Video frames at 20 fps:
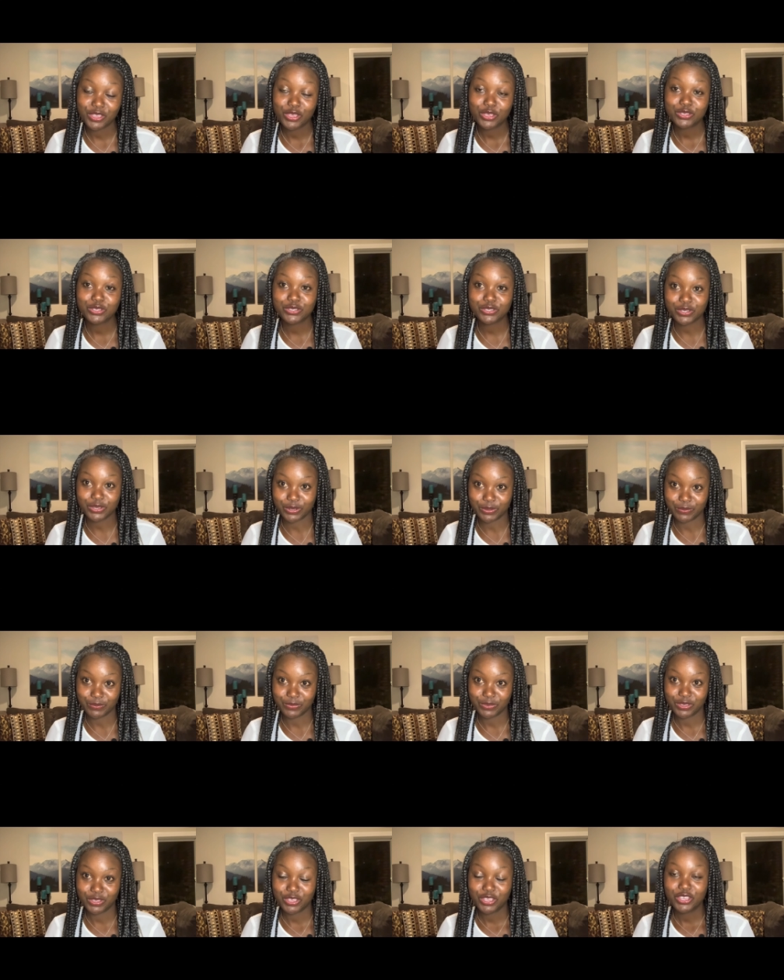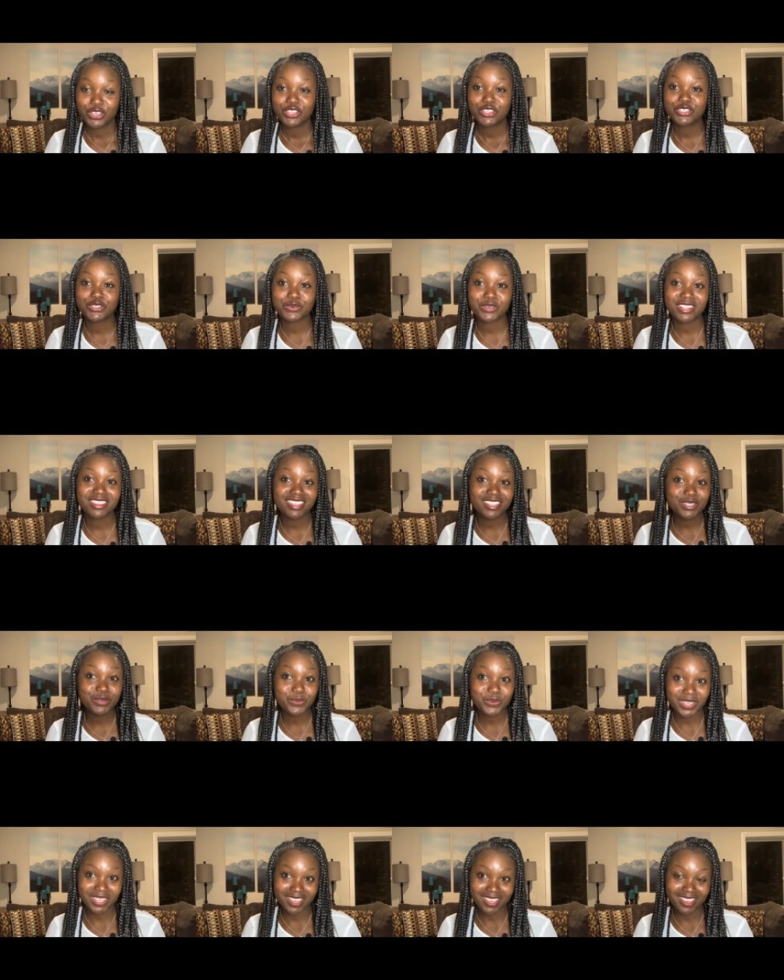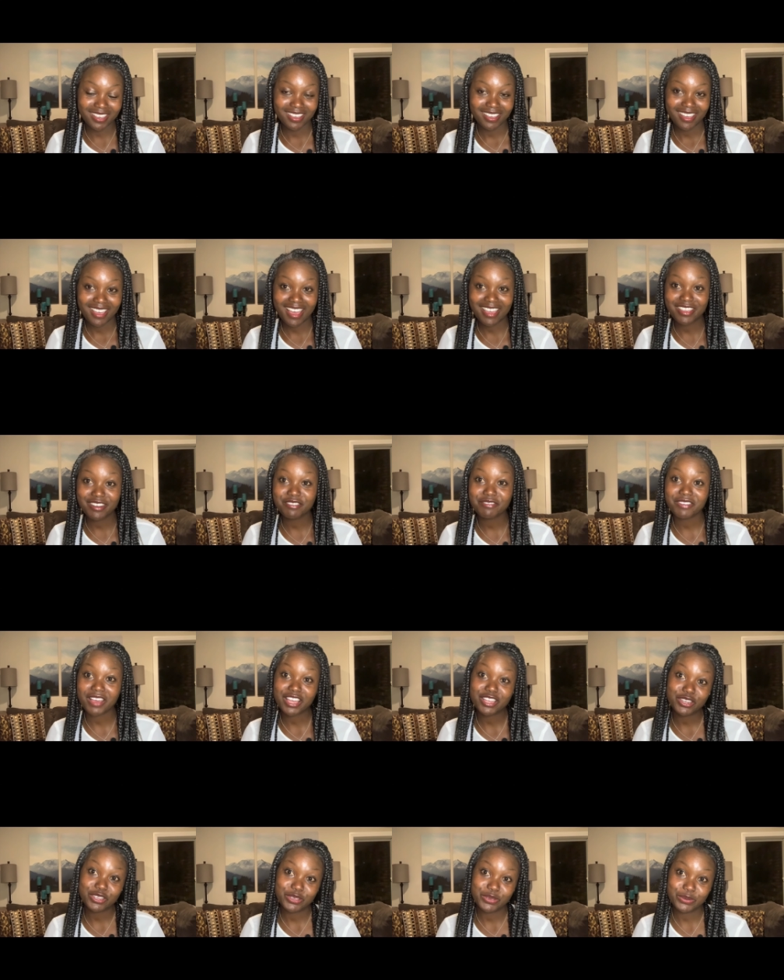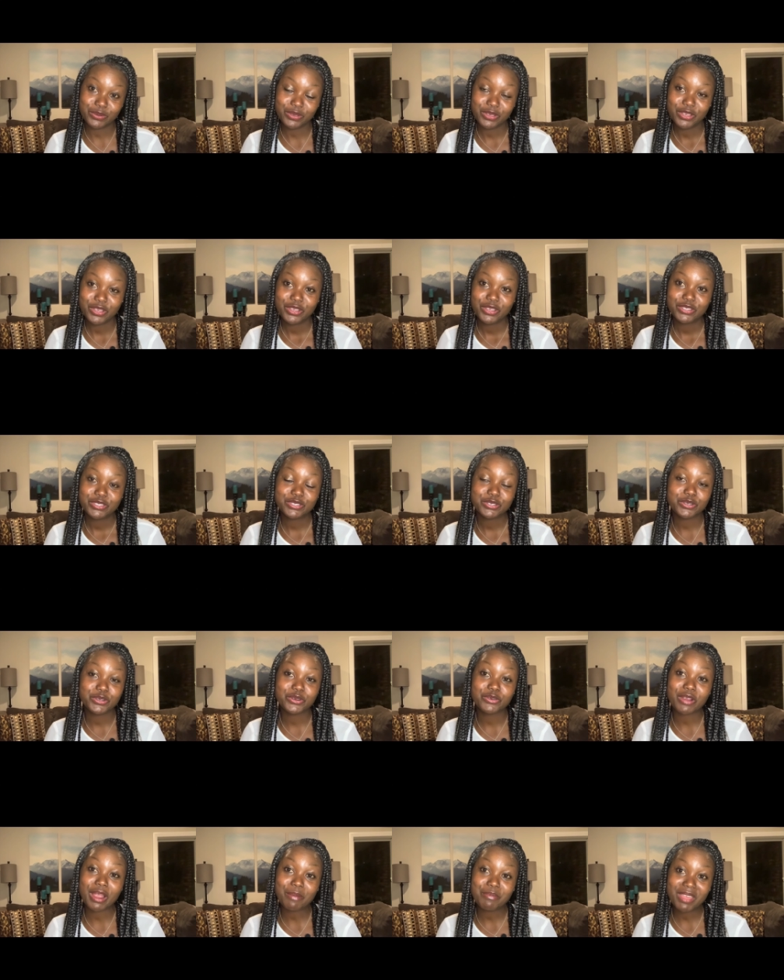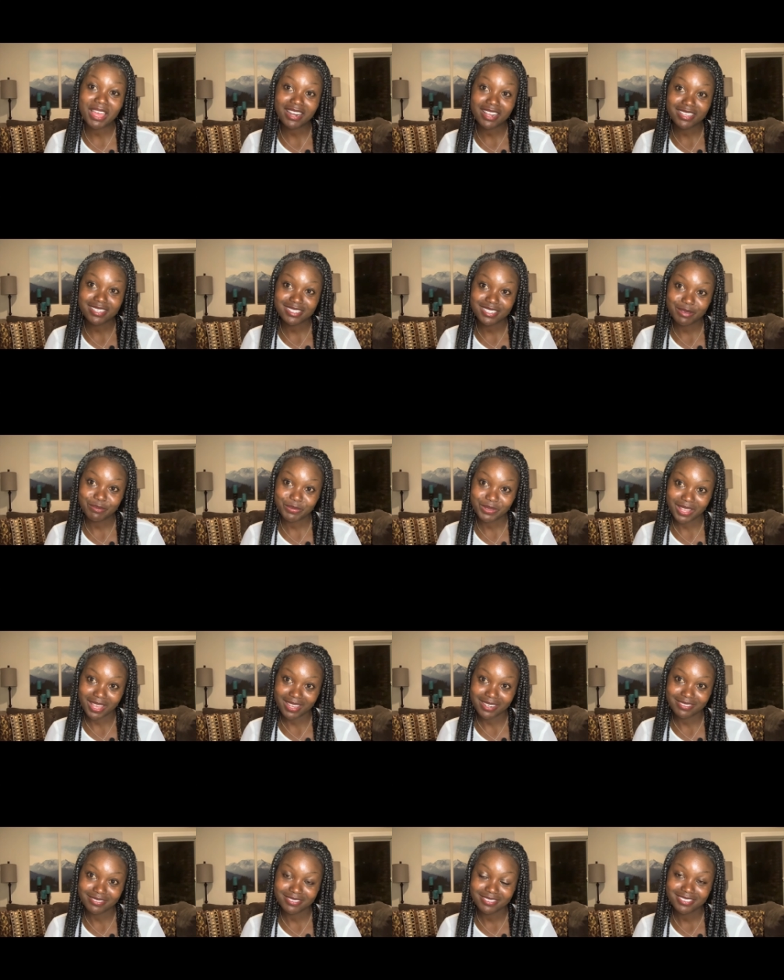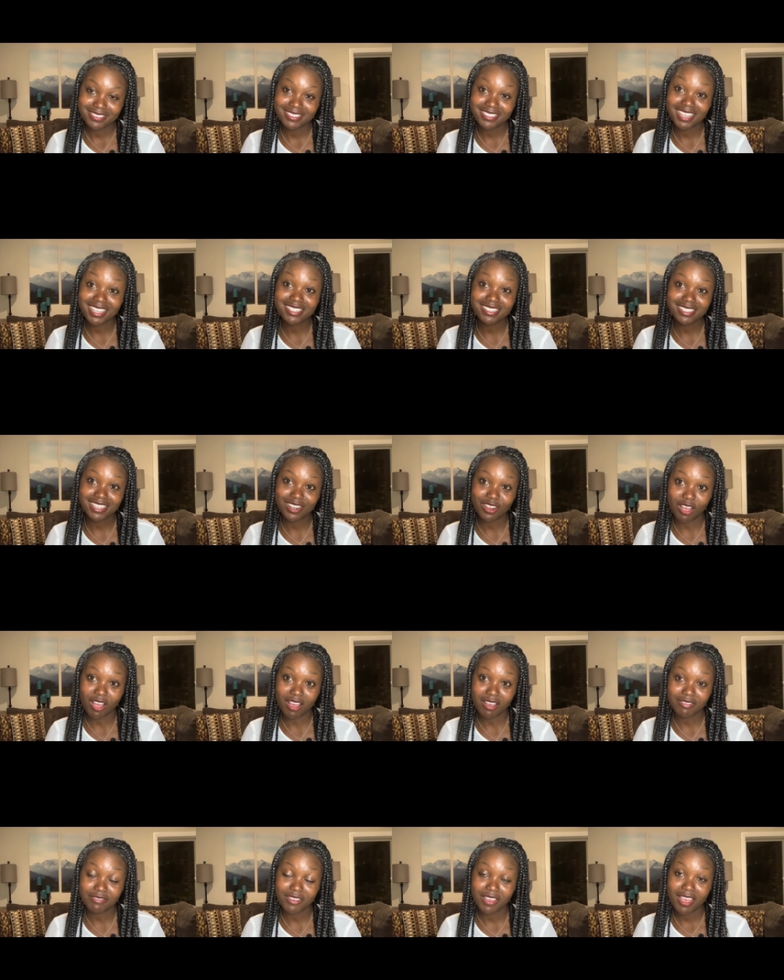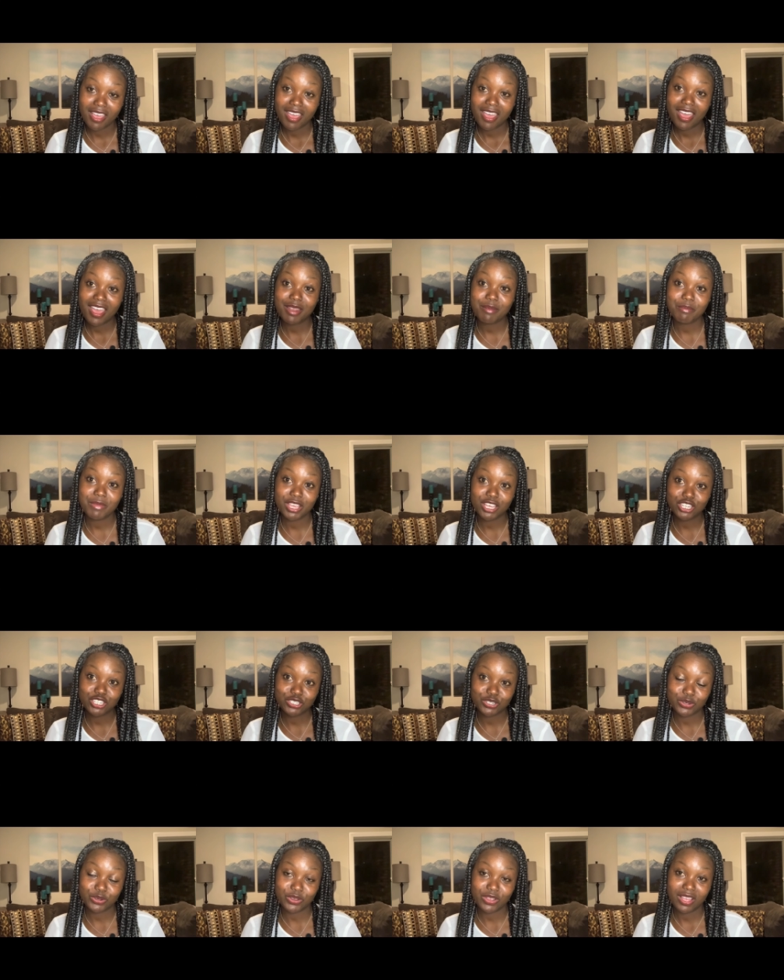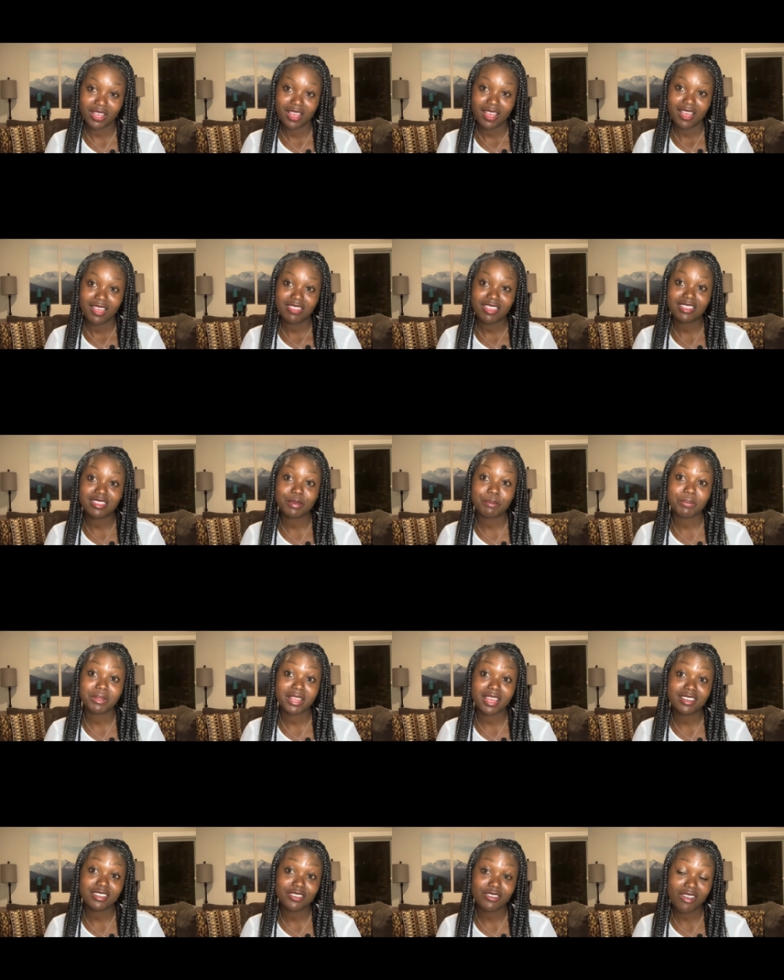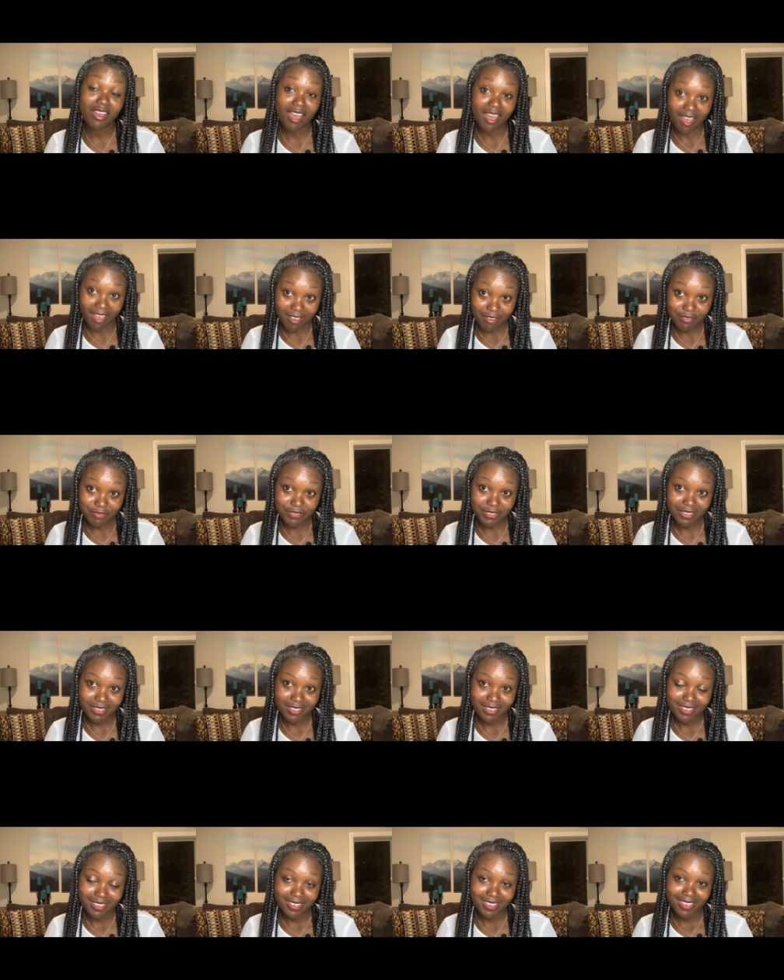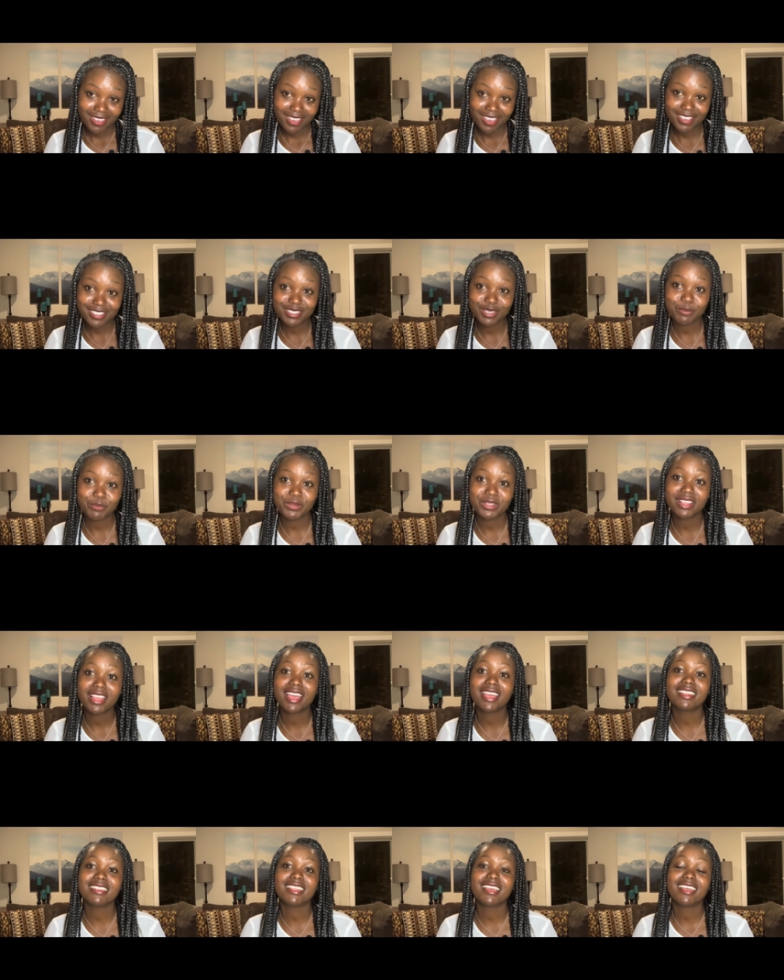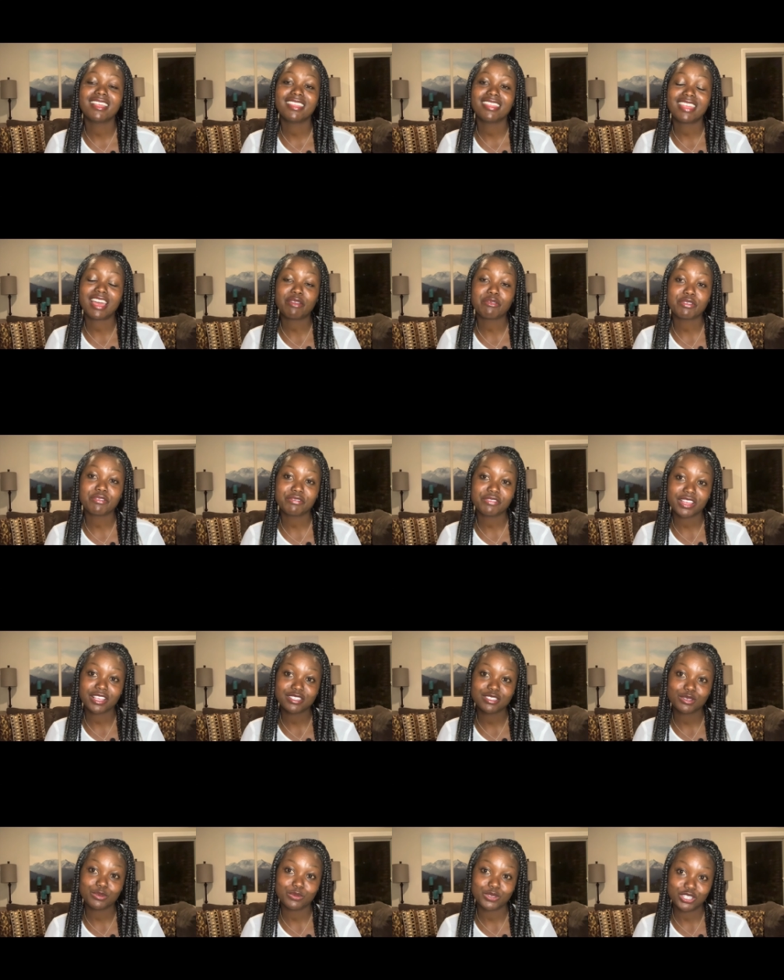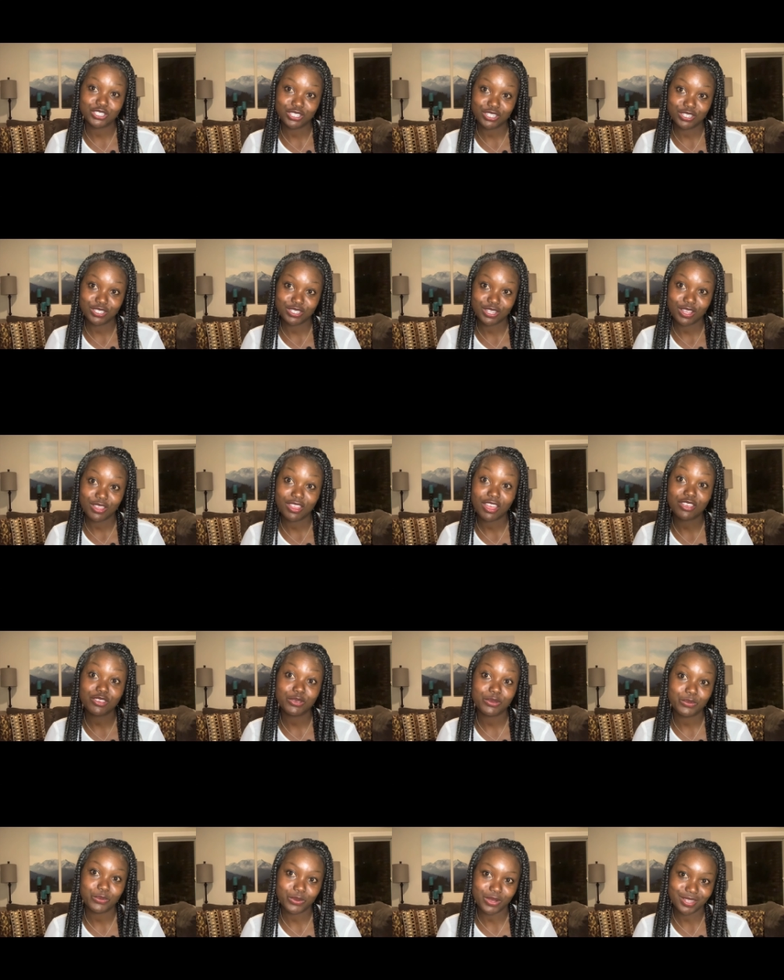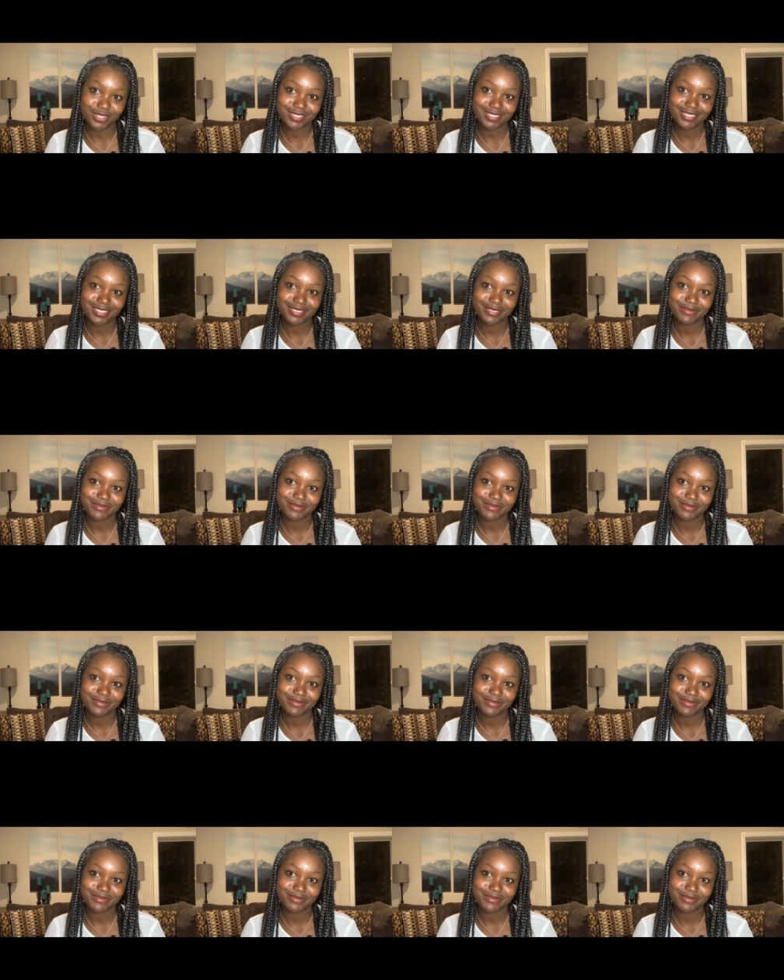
So during this week, I invite you to go grab that estate plan, dust it off, and make sure that the plan you have is a plan that reflects the wishes that you want.